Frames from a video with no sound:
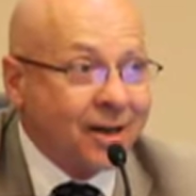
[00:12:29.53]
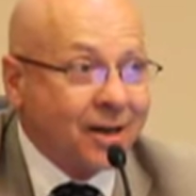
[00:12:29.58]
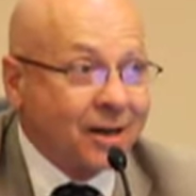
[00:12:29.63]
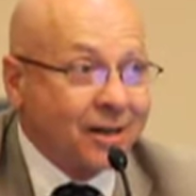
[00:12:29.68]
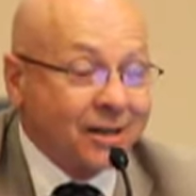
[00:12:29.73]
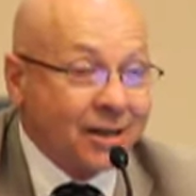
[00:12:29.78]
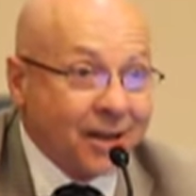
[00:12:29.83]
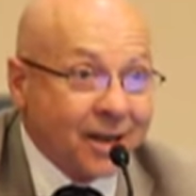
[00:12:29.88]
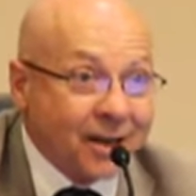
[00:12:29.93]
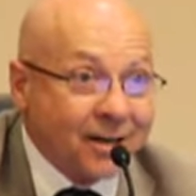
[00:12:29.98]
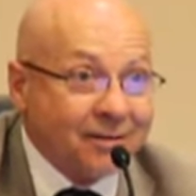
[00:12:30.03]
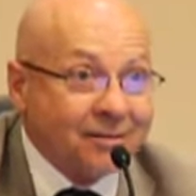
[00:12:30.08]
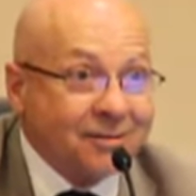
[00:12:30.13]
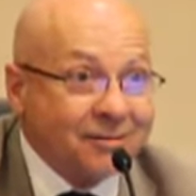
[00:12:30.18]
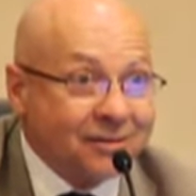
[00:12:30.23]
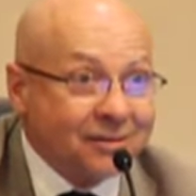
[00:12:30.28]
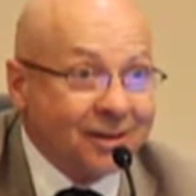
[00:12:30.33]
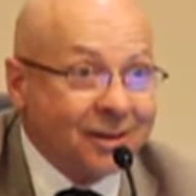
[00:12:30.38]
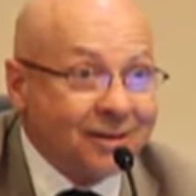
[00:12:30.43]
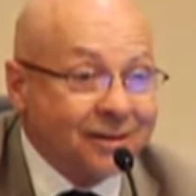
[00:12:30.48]
And
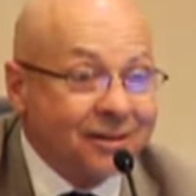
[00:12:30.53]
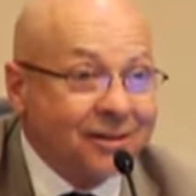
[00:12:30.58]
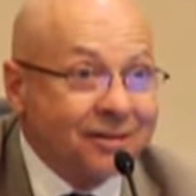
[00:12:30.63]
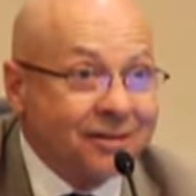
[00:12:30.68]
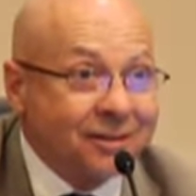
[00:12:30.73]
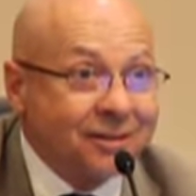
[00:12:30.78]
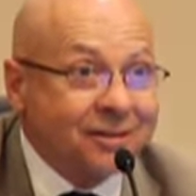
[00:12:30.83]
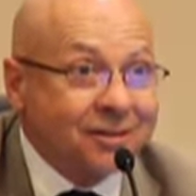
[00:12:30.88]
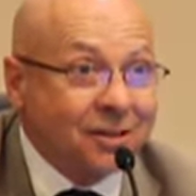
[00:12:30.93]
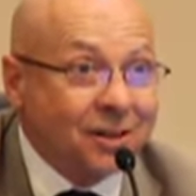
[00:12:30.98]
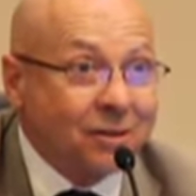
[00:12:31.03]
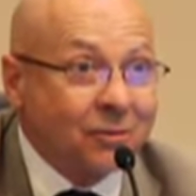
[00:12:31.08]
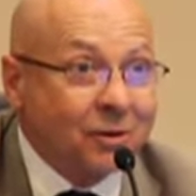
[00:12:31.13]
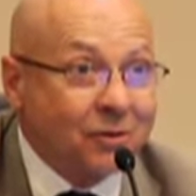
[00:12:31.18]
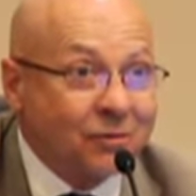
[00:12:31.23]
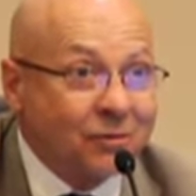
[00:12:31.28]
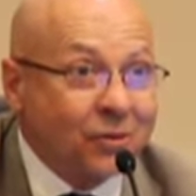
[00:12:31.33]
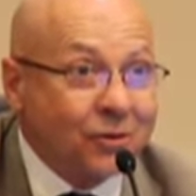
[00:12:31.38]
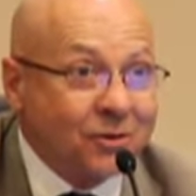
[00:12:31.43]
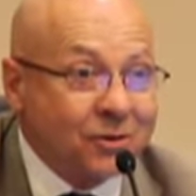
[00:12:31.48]
again, uh, in this
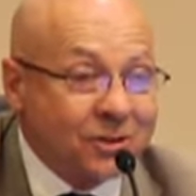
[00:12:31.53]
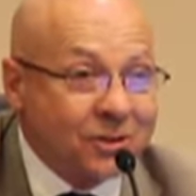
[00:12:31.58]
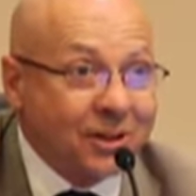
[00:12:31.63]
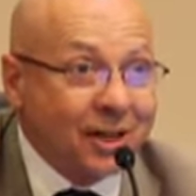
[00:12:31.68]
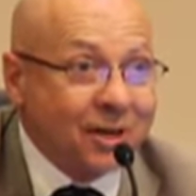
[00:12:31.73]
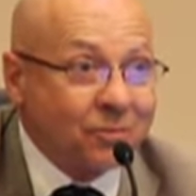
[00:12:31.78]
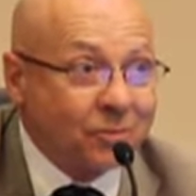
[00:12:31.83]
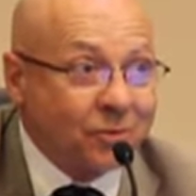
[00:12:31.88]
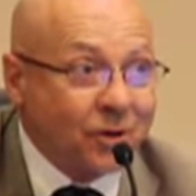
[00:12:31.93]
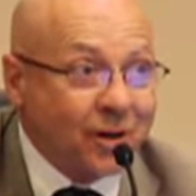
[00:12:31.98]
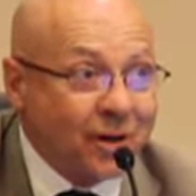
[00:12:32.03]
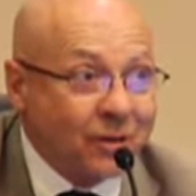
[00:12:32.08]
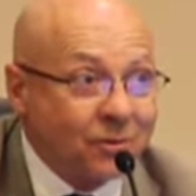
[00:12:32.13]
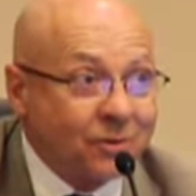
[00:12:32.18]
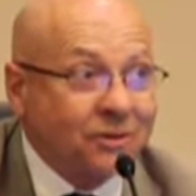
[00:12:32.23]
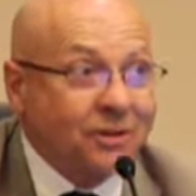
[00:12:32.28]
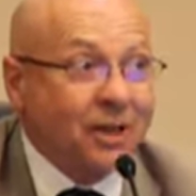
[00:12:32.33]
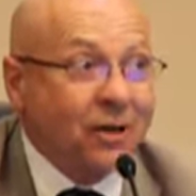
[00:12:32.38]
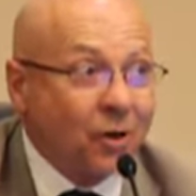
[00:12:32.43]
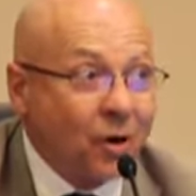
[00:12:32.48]
coming 4th of July parade,
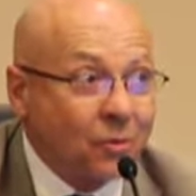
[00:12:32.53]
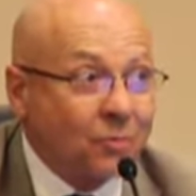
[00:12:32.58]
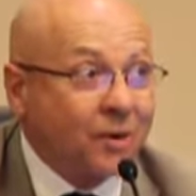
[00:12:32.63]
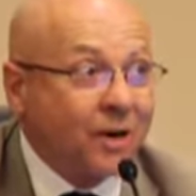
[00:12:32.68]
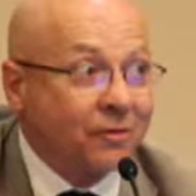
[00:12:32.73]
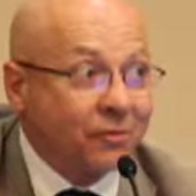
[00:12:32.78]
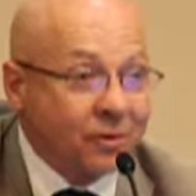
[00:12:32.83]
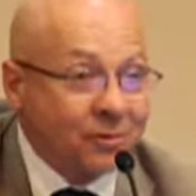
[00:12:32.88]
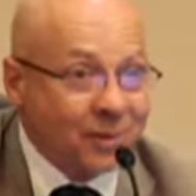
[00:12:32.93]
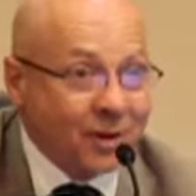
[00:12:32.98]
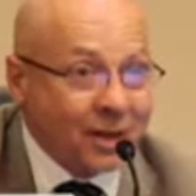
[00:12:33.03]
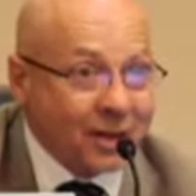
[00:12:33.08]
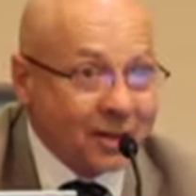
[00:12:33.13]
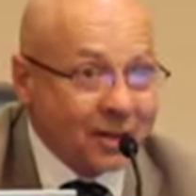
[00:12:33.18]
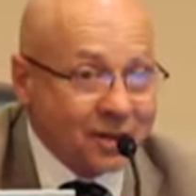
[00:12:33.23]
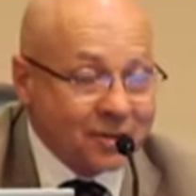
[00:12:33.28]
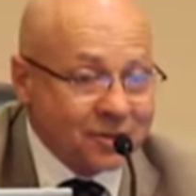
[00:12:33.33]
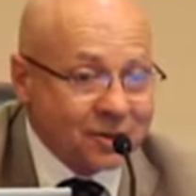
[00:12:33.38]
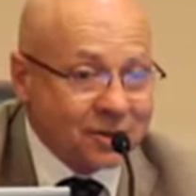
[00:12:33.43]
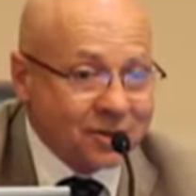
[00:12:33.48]
which I hope
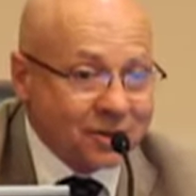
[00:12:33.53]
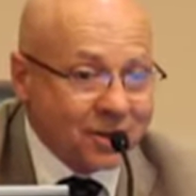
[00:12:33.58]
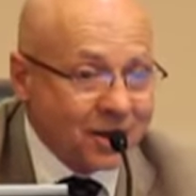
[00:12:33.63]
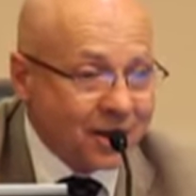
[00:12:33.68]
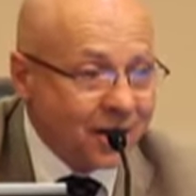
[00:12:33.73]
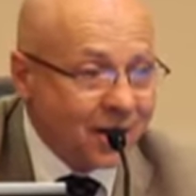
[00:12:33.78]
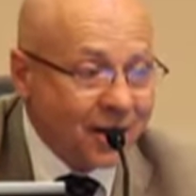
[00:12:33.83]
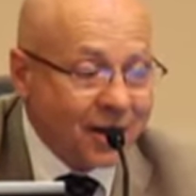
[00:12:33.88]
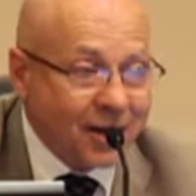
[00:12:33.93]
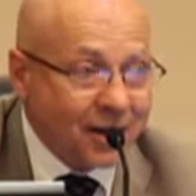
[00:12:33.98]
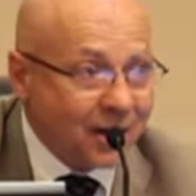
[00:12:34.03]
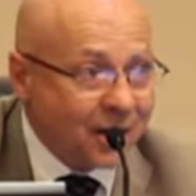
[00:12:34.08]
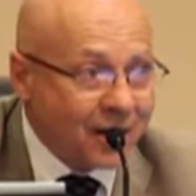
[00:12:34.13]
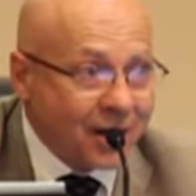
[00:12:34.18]
everybody comes to see,